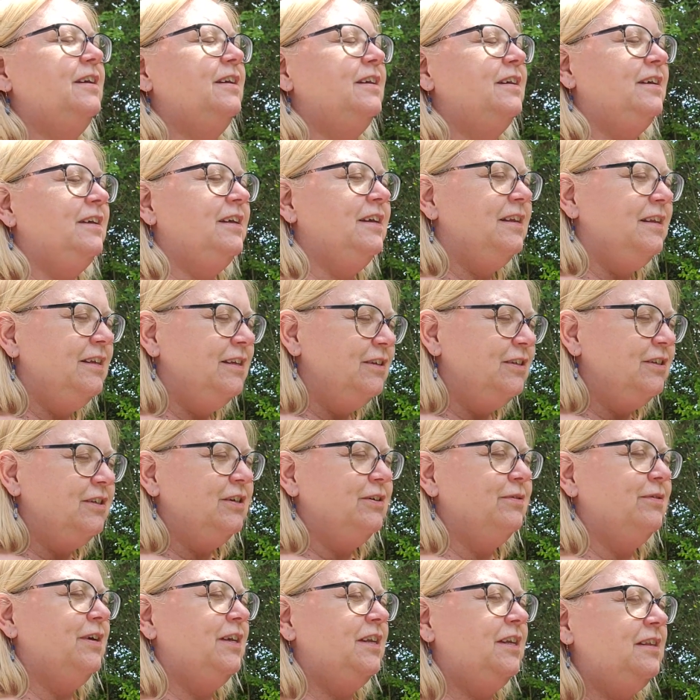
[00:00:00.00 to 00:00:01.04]
get into
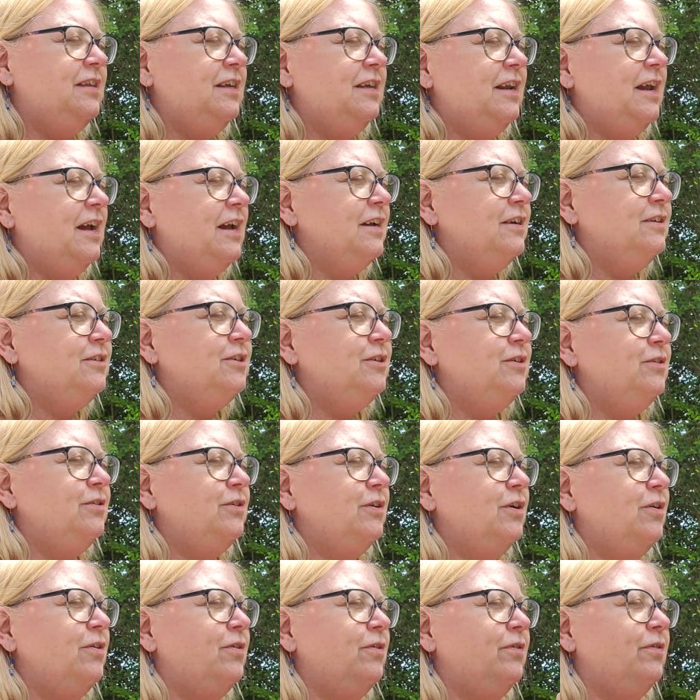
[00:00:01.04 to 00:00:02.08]
it, and then as you
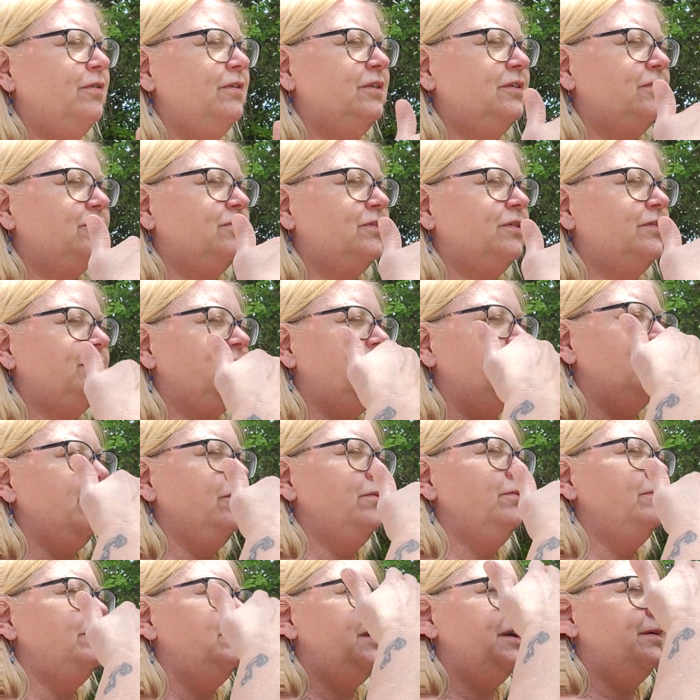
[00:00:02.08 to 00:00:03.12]
go, you sort of like,
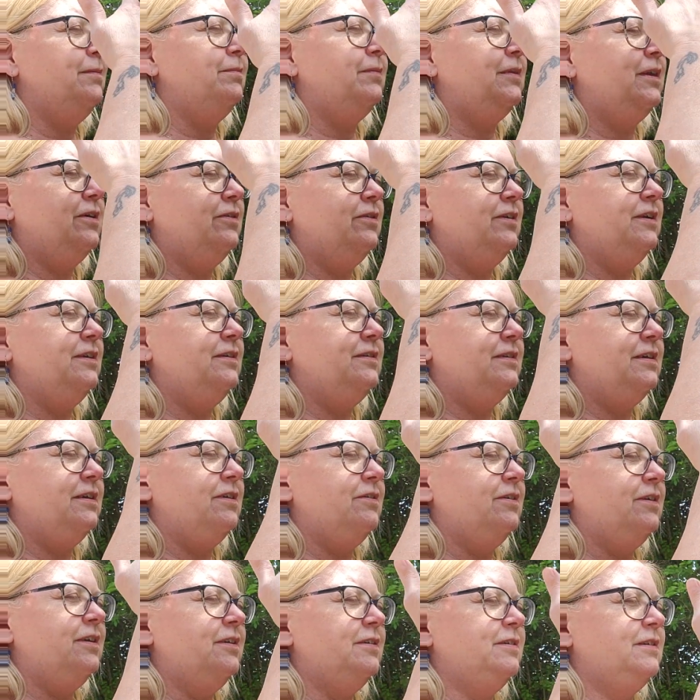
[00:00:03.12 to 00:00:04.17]
oh, yep, there it is, there
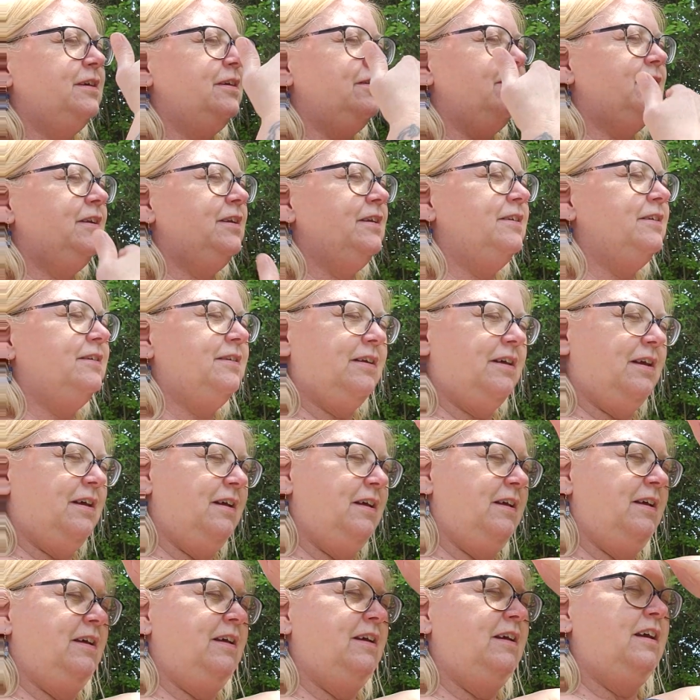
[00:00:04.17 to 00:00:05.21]
it is, there it is.
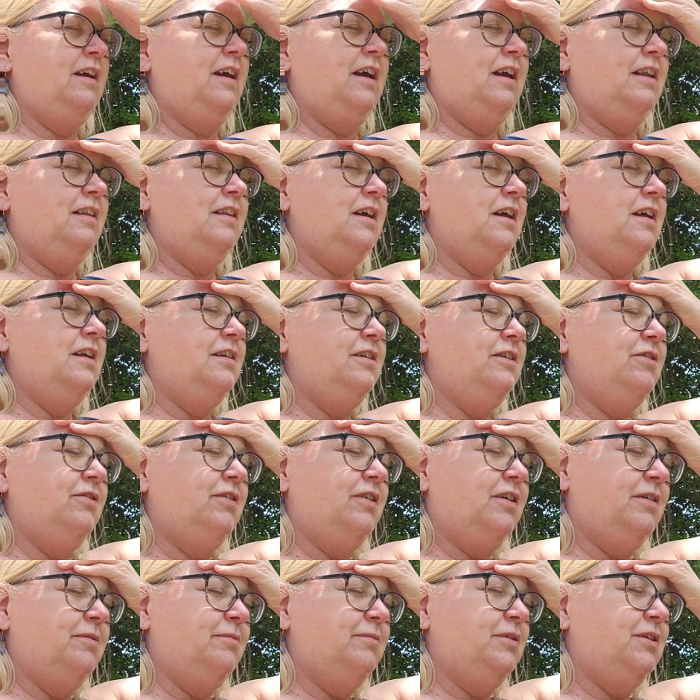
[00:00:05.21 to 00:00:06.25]
And then you
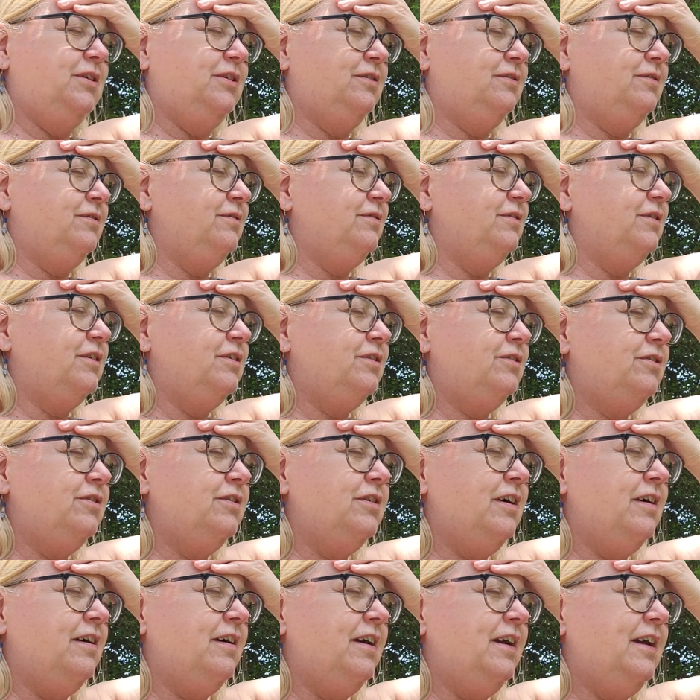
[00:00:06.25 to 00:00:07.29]
come to the third
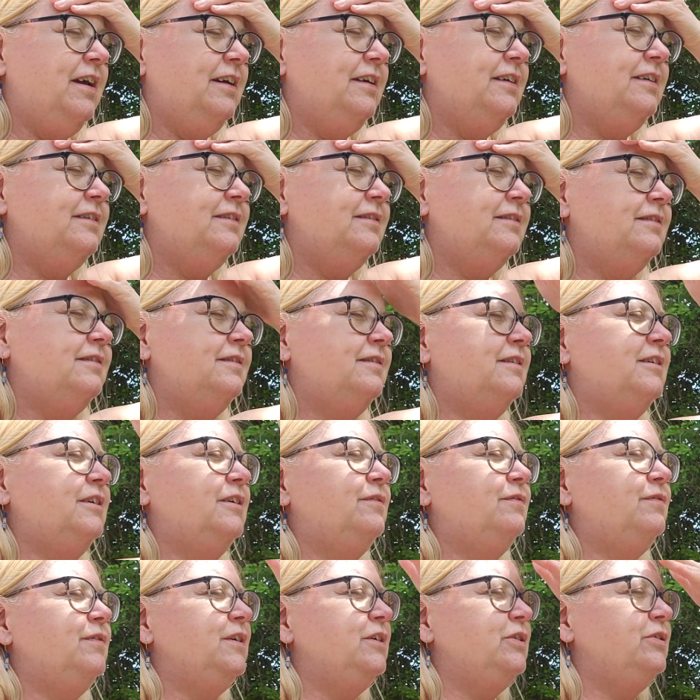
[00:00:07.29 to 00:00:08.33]
eye,
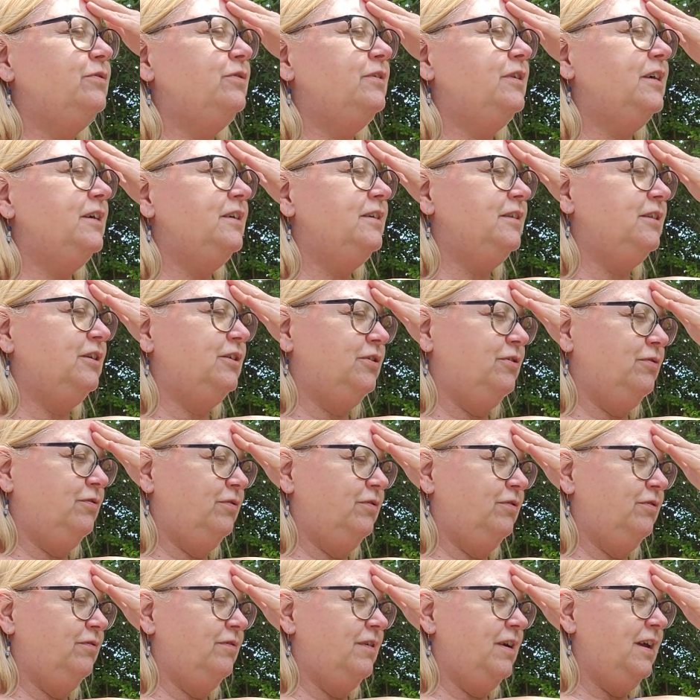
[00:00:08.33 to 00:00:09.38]
visualize the
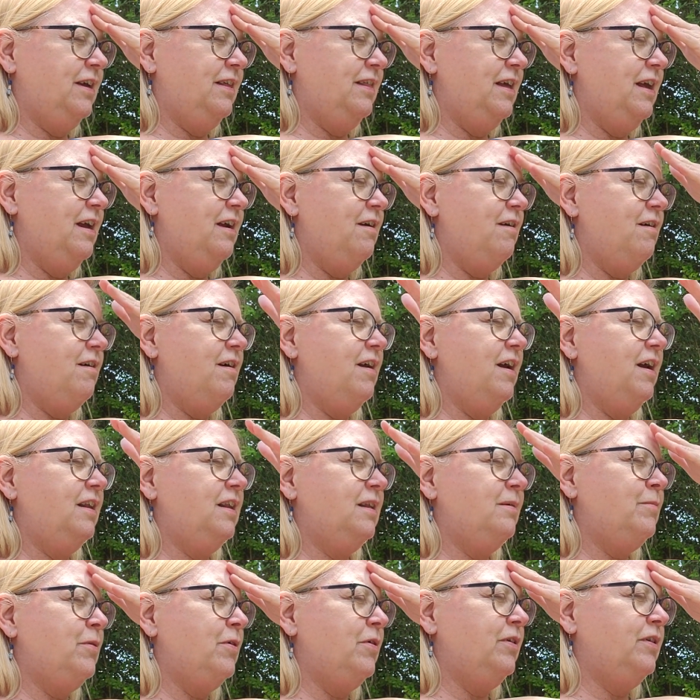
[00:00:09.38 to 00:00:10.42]
chakra there and the
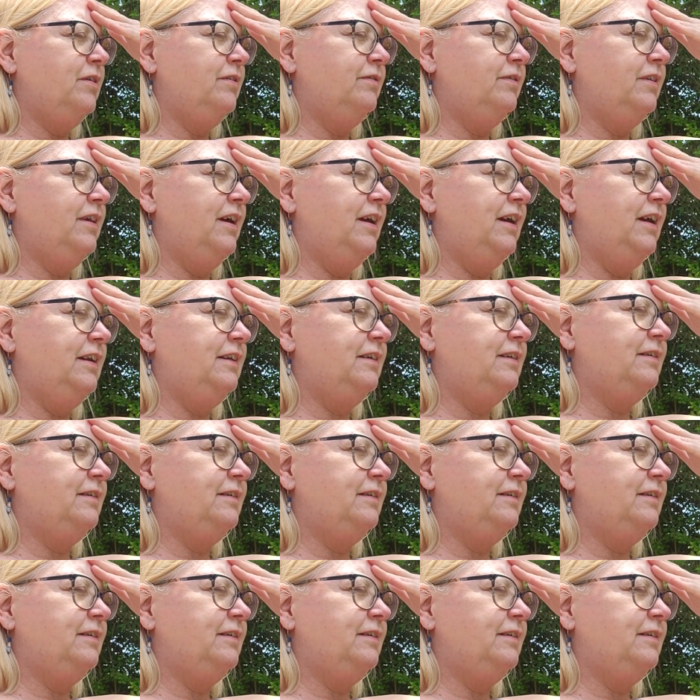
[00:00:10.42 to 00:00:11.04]
ball of light.